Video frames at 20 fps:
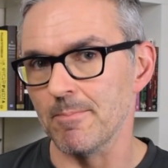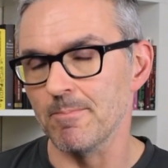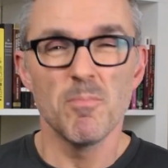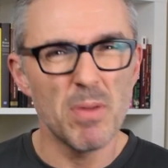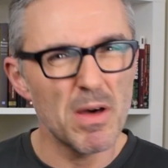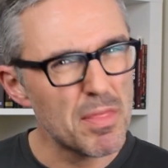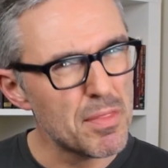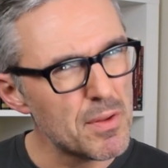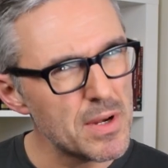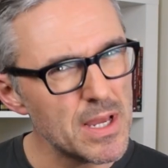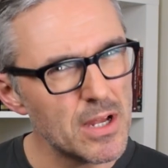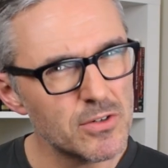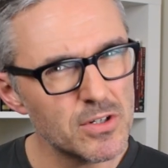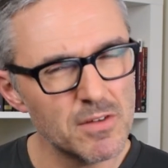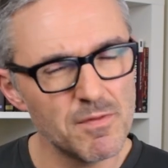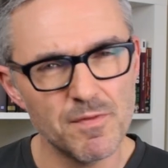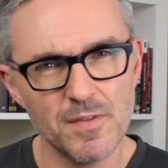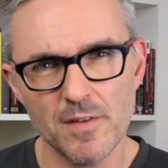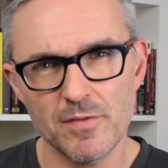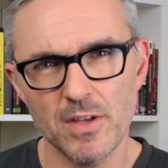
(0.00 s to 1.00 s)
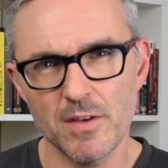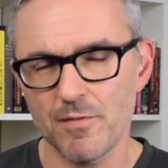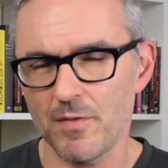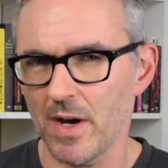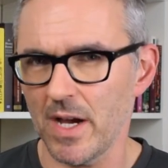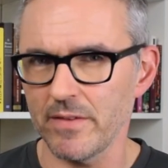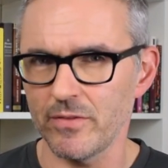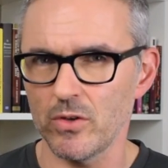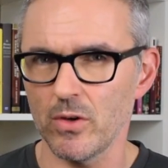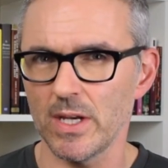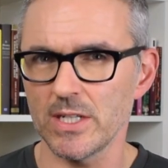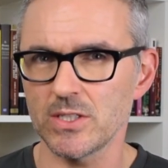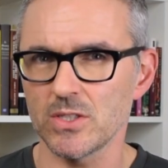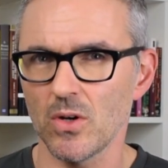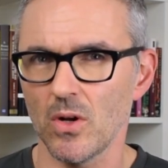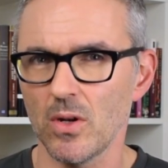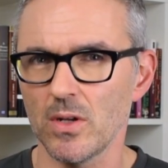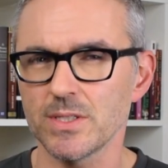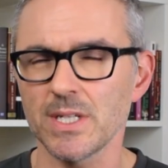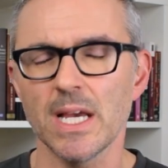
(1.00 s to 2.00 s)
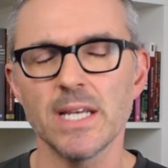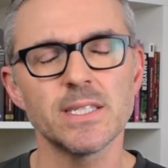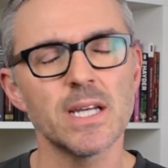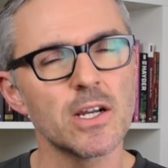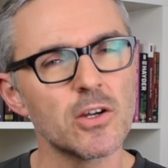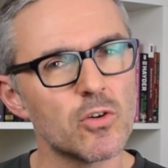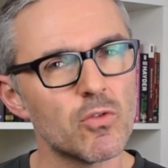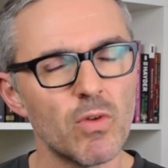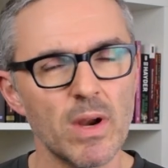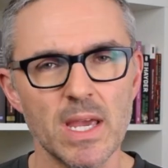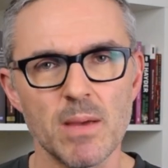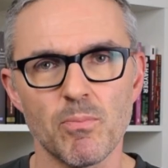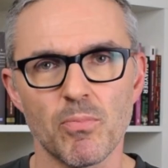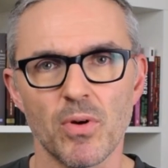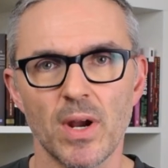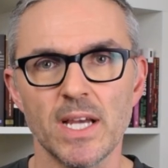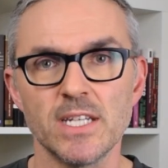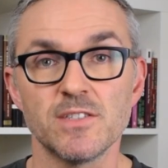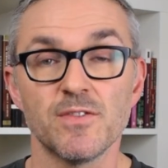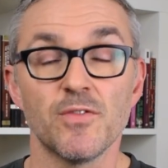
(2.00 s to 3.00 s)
But $355 is a great price